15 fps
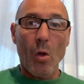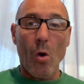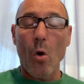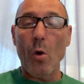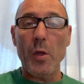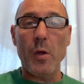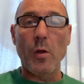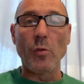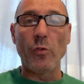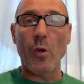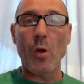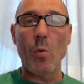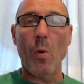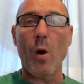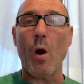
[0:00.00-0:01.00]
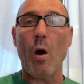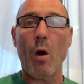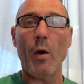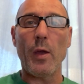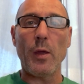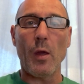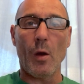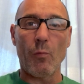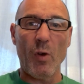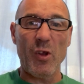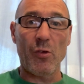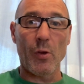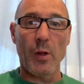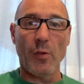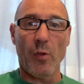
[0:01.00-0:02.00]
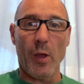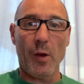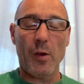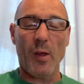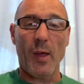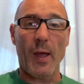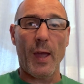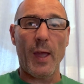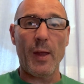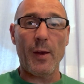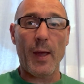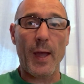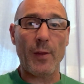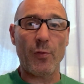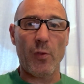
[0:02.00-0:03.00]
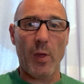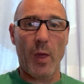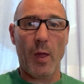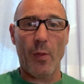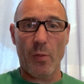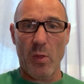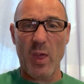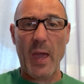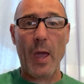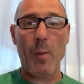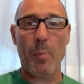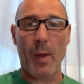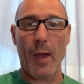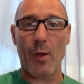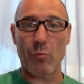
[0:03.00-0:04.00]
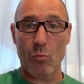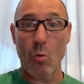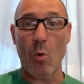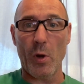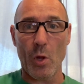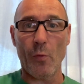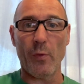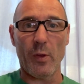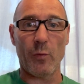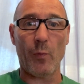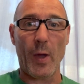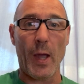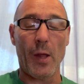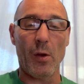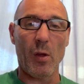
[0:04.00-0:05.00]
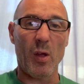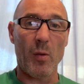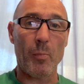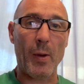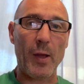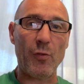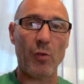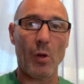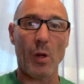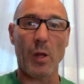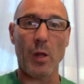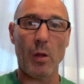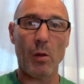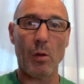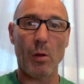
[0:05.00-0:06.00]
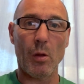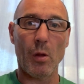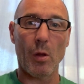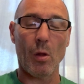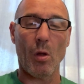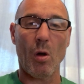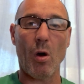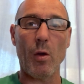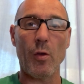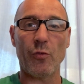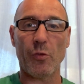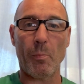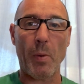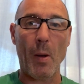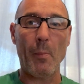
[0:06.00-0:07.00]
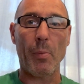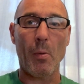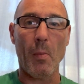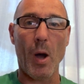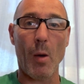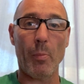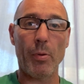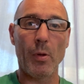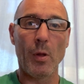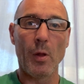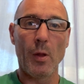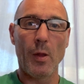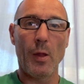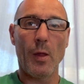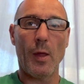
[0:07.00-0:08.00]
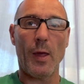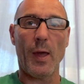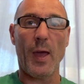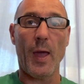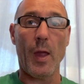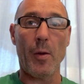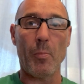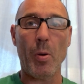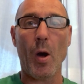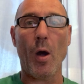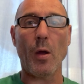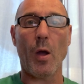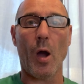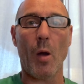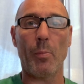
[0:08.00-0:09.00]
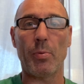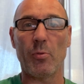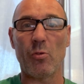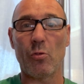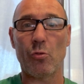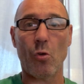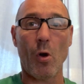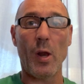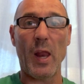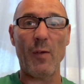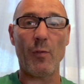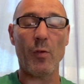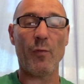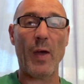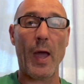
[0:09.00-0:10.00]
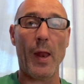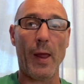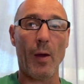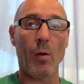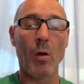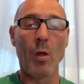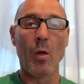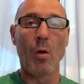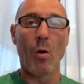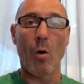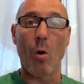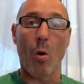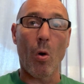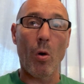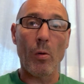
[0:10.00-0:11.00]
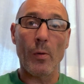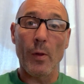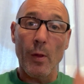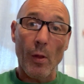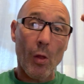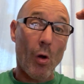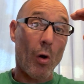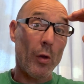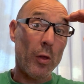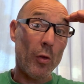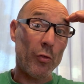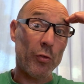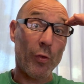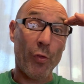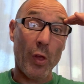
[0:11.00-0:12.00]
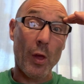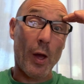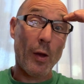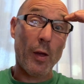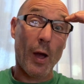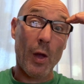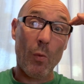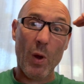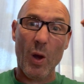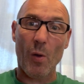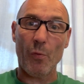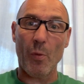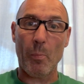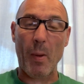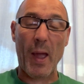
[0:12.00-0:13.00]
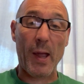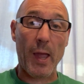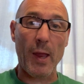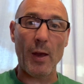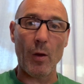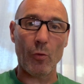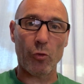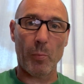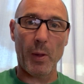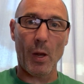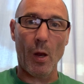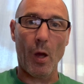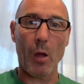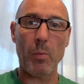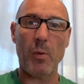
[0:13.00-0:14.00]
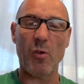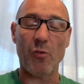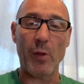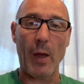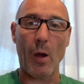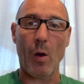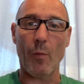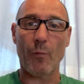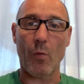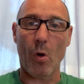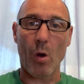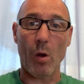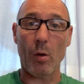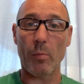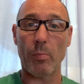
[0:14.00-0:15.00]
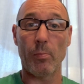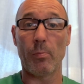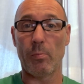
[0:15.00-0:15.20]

Or you can do what I originally did and had the airbags were already on this van, and basically I used to pump them up and park up, try and level the van out. Or I used to think, okay, well, the back end looks a bit low because now I've got a,